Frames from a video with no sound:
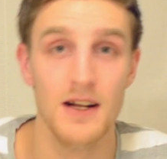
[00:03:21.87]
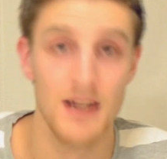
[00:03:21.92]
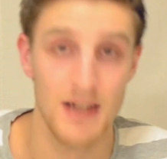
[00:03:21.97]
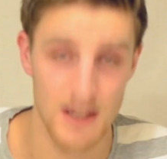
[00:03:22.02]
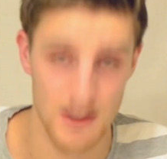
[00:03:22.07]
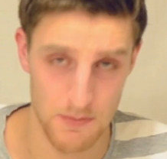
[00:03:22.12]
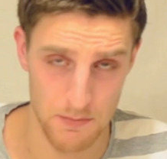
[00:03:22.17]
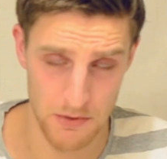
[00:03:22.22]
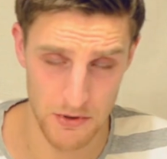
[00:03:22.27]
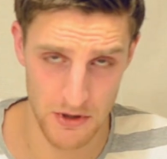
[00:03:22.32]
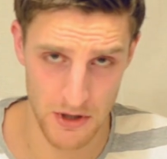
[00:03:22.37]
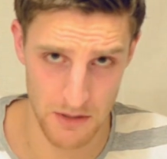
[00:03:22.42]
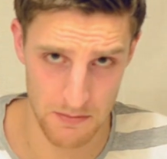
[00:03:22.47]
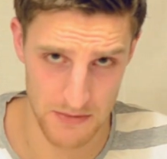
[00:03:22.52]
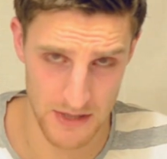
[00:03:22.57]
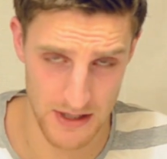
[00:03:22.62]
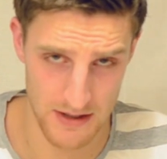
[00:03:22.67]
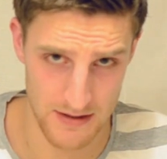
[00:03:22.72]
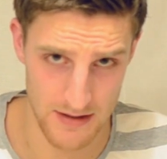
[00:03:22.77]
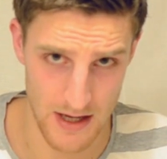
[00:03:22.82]
Let's put
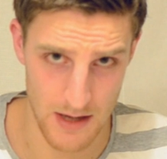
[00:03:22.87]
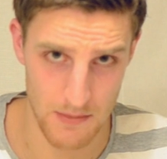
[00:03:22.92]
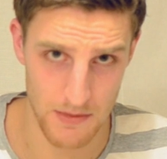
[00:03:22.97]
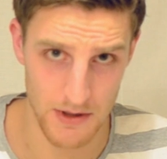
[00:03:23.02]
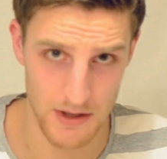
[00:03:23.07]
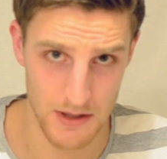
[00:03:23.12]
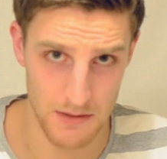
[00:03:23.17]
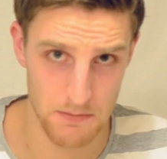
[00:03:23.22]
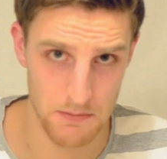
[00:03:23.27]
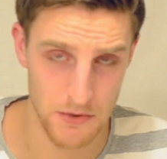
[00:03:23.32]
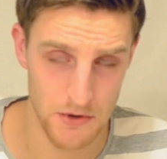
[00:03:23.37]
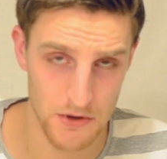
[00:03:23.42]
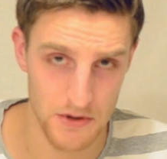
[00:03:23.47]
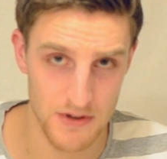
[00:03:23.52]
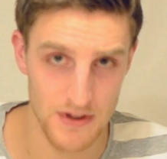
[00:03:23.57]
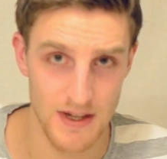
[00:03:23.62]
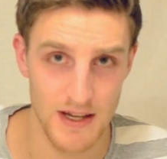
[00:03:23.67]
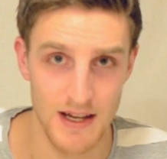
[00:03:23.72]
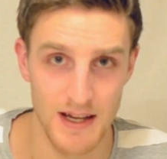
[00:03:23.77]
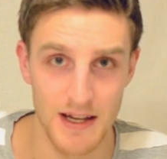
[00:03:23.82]
up that table and
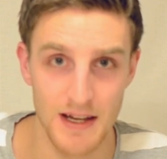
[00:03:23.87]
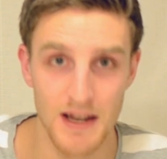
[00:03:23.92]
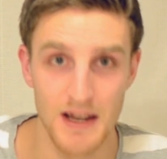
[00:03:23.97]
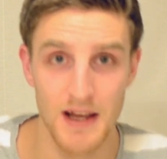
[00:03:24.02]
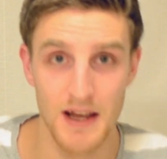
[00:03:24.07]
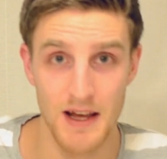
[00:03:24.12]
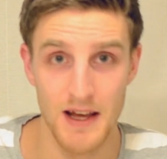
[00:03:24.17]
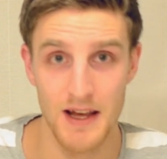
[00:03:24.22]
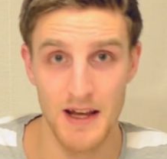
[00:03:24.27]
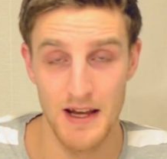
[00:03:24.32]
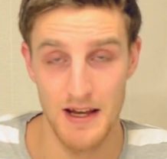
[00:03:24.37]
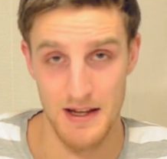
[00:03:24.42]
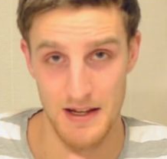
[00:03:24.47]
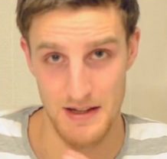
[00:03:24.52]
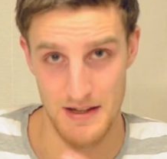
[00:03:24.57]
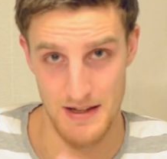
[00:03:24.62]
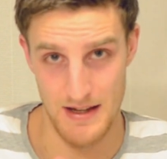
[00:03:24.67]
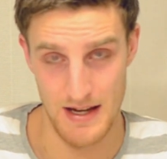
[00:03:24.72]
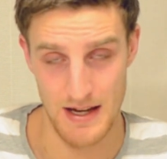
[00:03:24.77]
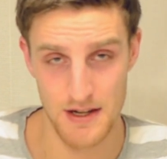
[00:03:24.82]
put in
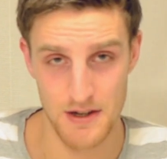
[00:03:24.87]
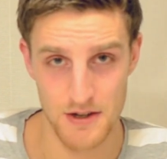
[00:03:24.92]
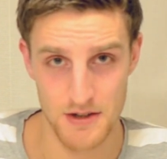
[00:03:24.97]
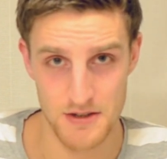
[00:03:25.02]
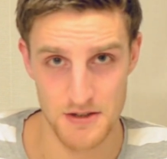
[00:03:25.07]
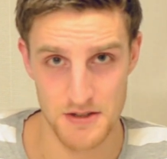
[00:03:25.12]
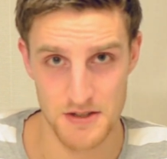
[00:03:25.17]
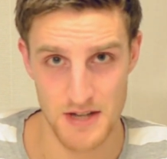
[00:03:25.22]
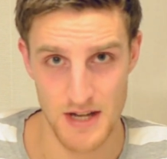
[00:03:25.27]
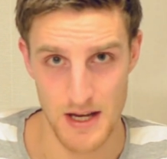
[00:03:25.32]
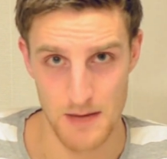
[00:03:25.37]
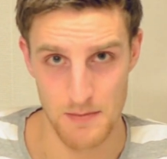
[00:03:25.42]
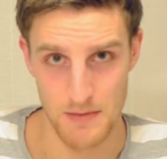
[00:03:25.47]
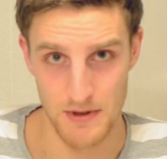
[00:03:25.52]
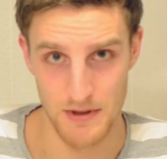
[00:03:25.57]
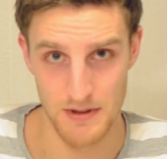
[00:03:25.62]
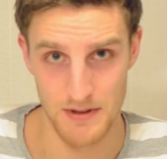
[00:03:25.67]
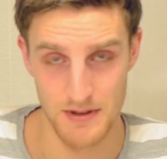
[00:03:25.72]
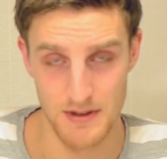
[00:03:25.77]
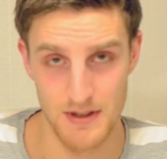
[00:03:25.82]
another
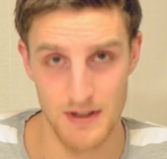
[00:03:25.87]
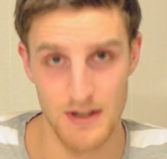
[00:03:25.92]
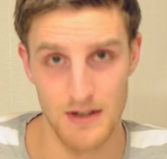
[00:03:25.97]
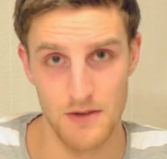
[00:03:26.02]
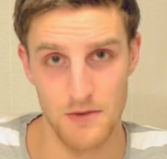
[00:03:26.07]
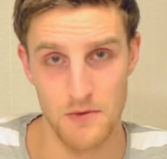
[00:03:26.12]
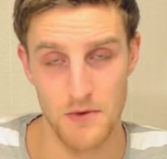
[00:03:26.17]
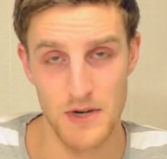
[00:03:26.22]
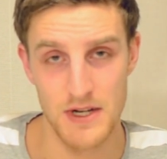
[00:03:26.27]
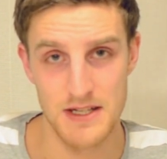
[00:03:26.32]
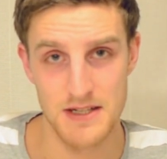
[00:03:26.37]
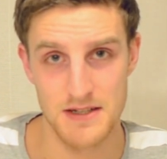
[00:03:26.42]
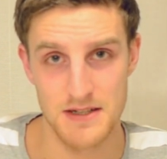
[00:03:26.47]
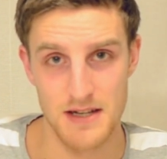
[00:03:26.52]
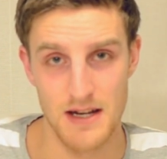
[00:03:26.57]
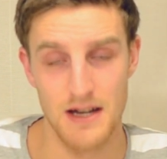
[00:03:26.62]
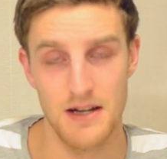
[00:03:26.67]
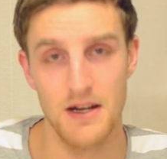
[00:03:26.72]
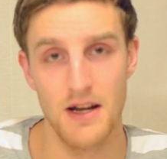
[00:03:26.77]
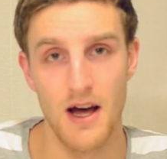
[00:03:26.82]
table,
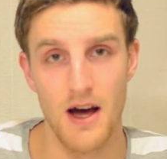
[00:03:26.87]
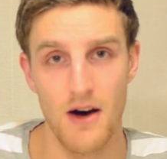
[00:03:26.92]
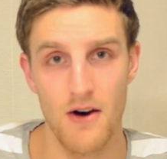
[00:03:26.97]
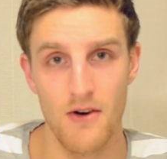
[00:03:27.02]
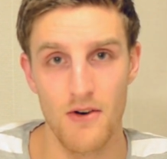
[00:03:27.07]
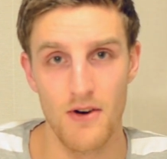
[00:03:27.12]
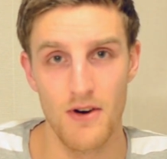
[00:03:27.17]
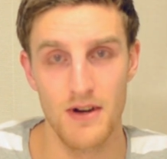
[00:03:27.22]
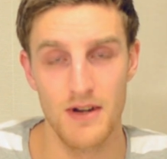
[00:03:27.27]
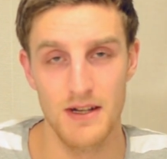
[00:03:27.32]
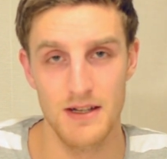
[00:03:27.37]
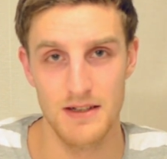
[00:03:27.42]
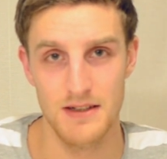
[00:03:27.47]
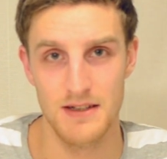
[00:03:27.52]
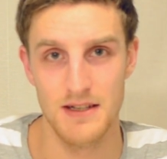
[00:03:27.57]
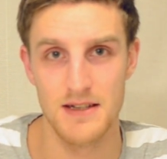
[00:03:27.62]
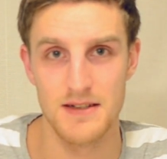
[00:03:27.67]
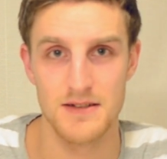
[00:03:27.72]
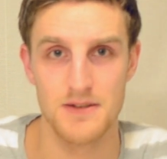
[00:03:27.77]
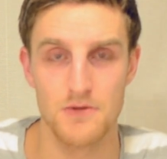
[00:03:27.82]
which now
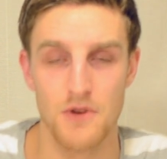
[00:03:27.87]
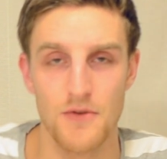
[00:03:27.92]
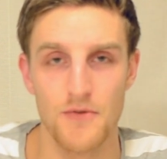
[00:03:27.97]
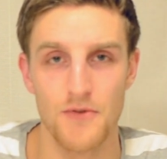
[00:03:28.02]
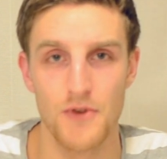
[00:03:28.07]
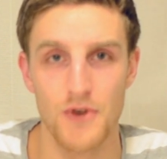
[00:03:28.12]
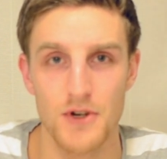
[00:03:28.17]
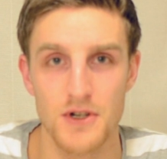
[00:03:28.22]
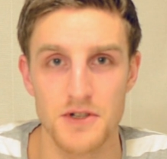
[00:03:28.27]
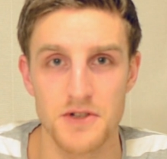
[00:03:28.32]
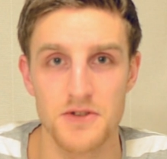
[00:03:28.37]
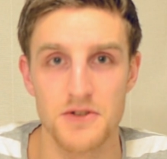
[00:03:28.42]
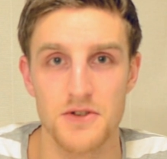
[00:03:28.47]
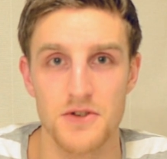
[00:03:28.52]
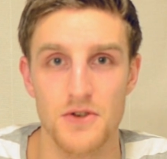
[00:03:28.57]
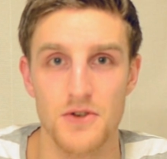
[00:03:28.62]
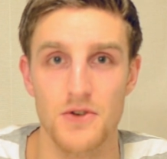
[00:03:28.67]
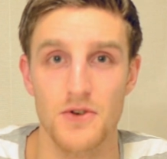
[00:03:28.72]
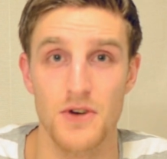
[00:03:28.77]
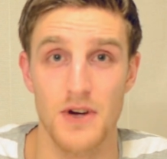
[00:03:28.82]
this refers
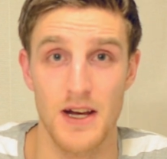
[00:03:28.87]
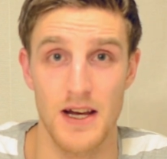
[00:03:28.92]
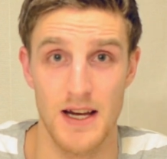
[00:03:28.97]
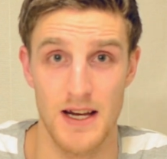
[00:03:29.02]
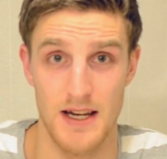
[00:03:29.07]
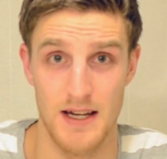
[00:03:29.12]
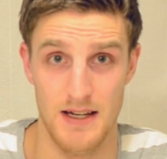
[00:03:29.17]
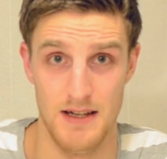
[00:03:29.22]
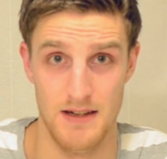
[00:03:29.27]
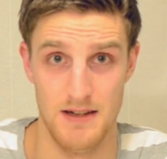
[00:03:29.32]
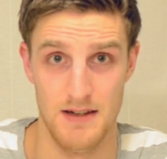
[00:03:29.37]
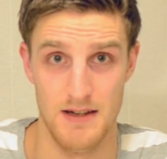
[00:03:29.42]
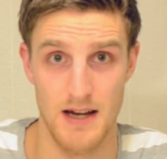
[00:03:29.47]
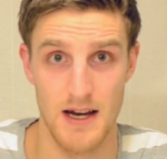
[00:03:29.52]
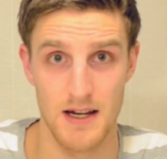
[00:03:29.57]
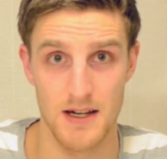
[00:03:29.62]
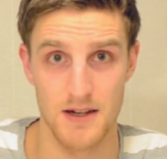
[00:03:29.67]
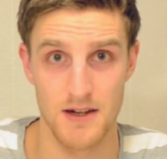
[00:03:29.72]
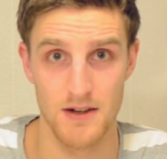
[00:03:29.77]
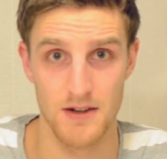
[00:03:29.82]
to a
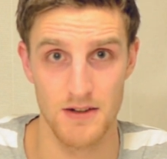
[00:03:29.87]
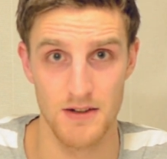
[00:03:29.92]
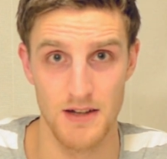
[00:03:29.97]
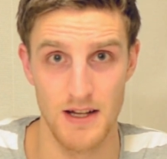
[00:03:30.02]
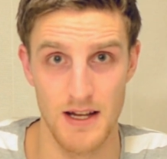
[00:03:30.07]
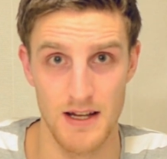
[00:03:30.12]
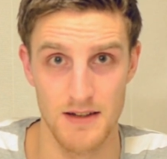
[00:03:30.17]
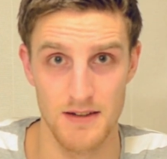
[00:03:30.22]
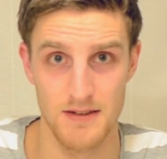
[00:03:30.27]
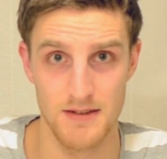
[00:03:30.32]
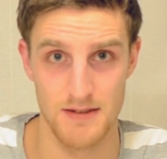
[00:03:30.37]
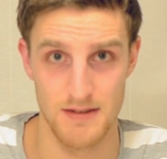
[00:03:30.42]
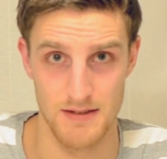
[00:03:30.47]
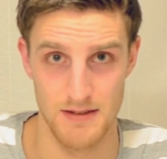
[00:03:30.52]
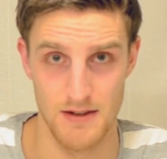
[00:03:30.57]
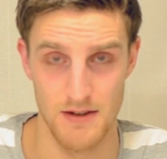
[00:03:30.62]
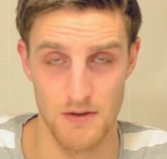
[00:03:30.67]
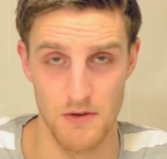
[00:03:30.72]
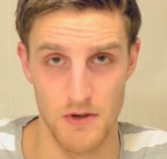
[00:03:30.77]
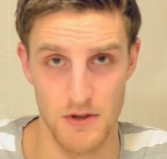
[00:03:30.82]
Nikon lens
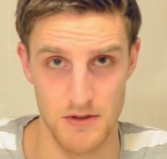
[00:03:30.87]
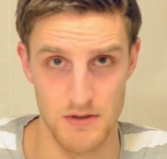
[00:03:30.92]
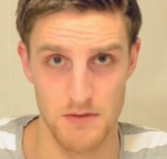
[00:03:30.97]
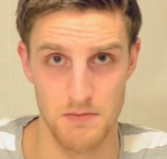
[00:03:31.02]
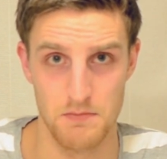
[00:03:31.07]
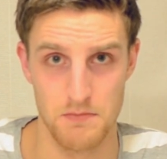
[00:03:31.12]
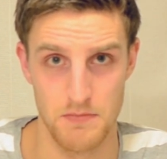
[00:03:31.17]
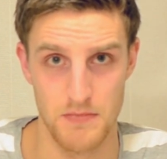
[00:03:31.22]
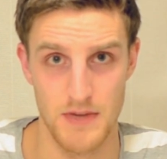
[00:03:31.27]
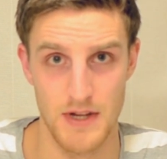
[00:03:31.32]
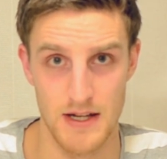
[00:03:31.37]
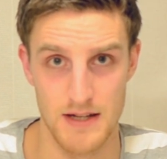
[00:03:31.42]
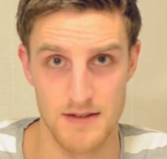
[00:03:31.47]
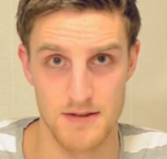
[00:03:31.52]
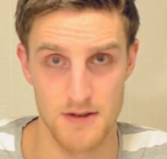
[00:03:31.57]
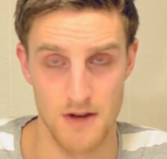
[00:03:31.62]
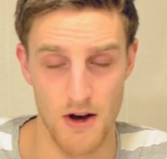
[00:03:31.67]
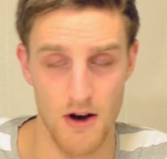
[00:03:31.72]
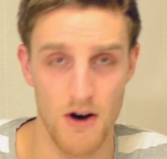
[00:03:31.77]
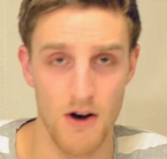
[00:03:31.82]

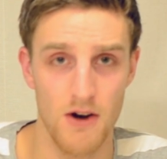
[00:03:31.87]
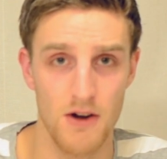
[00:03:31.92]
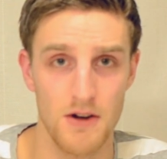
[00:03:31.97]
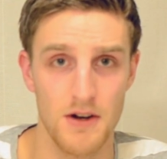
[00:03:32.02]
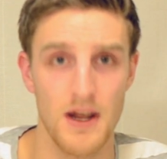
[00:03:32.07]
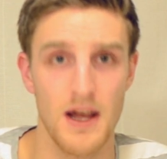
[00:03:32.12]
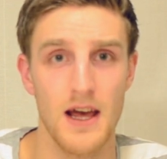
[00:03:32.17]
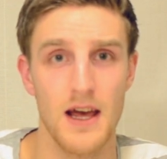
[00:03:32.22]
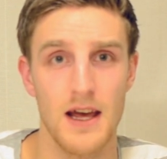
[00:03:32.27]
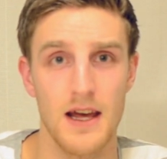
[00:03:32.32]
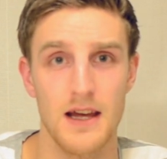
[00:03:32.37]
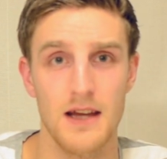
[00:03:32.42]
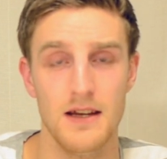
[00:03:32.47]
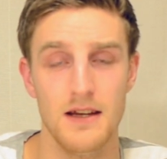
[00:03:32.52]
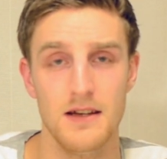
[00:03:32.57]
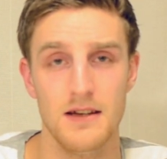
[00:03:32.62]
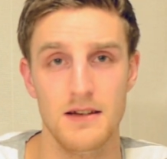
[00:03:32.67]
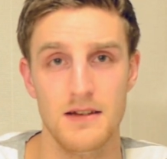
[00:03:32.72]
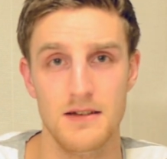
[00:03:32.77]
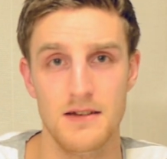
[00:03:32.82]
that's on a
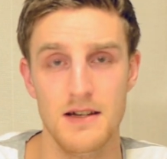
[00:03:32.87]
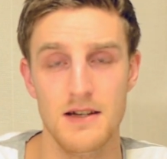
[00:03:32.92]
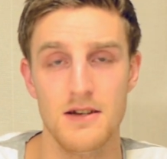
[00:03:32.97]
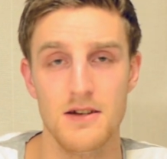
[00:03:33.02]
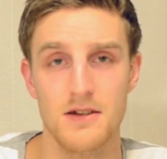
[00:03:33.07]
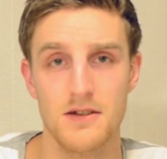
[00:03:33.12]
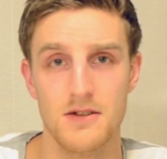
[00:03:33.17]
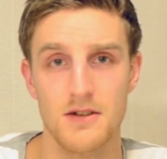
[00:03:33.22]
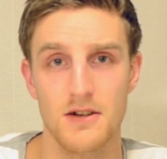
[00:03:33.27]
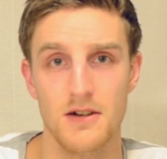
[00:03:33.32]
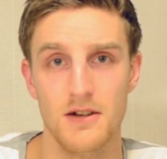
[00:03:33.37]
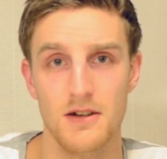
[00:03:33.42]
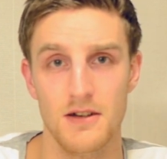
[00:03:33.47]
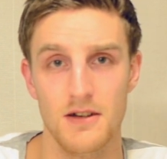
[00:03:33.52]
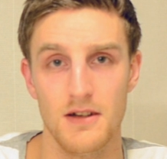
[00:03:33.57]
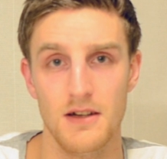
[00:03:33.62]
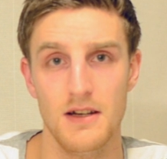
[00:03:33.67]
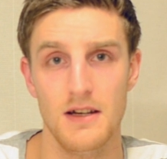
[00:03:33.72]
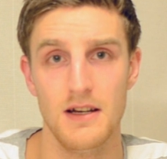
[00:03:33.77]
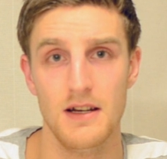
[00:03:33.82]

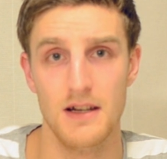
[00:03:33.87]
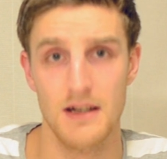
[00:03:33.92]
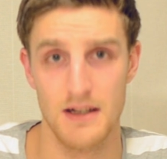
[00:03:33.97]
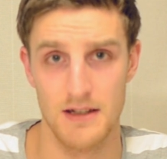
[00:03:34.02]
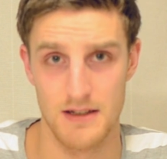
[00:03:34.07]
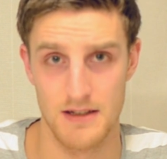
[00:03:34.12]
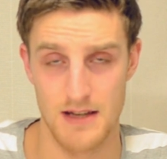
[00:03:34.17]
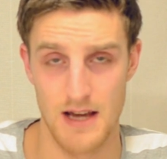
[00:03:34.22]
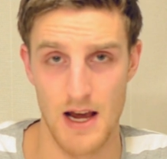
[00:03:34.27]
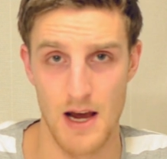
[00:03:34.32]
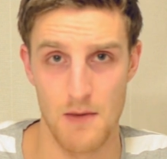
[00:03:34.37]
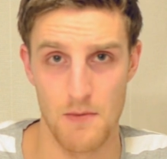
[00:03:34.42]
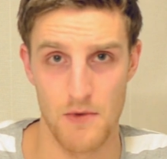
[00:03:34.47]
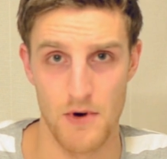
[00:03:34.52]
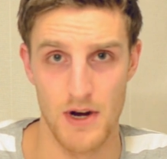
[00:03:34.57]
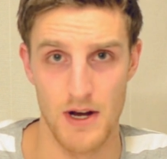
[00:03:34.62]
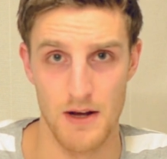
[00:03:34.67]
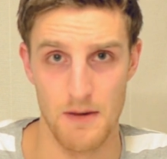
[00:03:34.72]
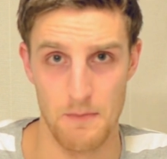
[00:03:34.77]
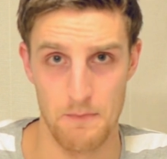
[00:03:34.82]
digital
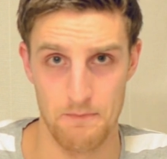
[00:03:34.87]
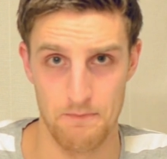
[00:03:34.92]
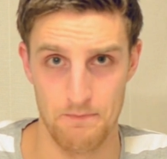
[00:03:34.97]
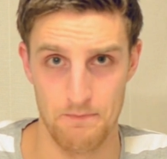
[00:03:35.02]
camera,